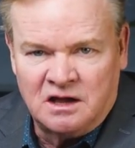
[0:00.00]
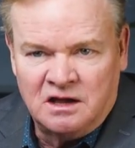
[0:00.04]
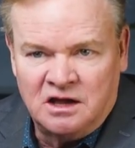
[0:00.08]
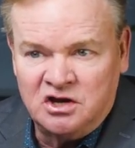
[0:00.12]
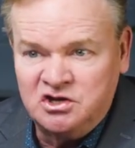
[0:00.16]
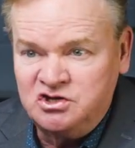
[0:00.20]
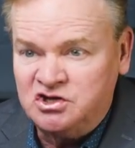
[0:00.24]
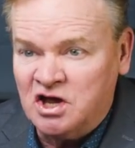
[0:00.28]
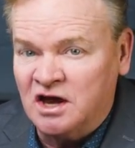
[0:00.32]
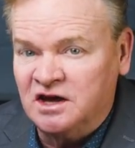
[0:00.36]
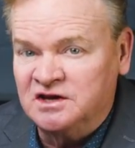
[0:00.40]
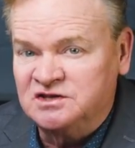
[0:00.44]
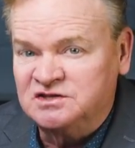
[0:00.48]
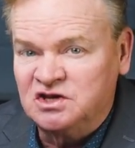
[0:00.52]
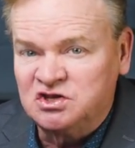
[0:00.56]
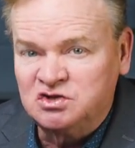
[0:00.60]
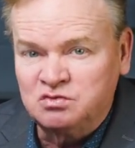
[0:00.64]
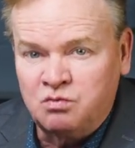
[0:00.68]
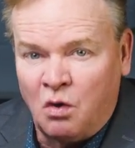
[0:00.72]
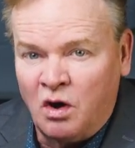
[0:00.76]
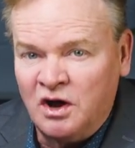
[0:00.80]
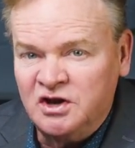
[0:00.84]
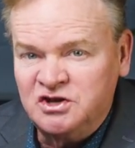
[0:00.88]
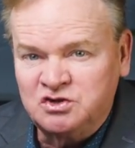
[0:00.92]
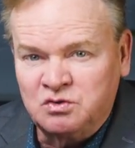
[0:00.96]
In Genesis
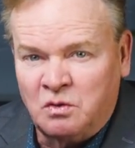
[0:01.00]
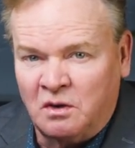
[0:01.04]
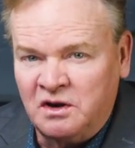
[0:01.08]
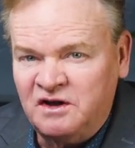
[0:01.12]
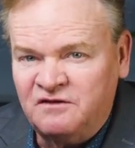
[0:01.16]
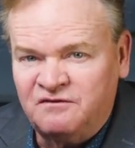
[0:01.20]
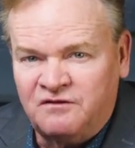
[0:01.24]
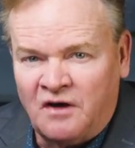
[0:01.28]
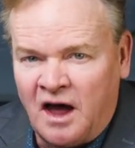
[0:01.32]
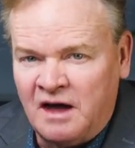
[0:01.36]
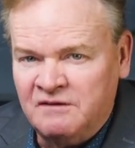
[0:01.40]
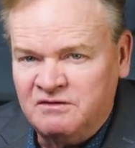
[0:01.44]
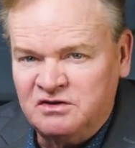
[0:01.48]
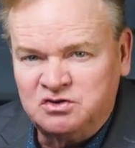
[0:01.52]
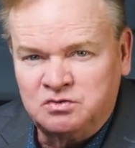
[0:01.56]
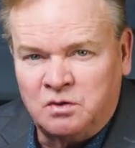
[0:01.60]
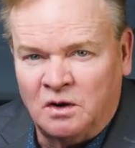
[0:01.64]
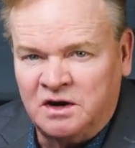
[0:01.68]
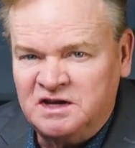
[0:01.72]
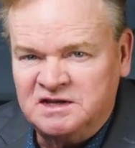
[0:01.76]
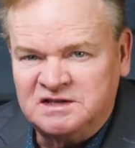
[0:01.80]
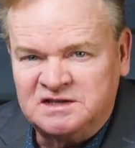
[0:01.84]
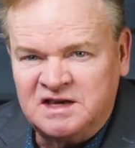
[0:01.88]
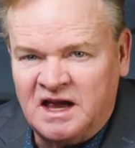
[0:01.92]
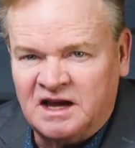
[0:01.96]
1:25 and
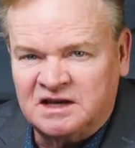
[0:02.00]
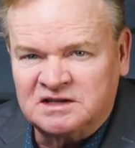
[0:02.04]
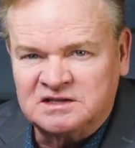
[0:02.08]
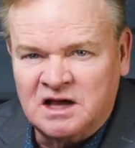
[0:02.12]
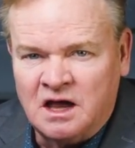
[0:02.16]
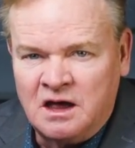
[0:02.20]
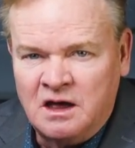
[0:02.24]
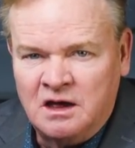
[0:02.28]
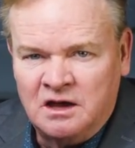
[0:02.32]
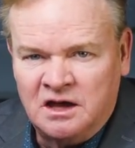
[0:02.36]
26,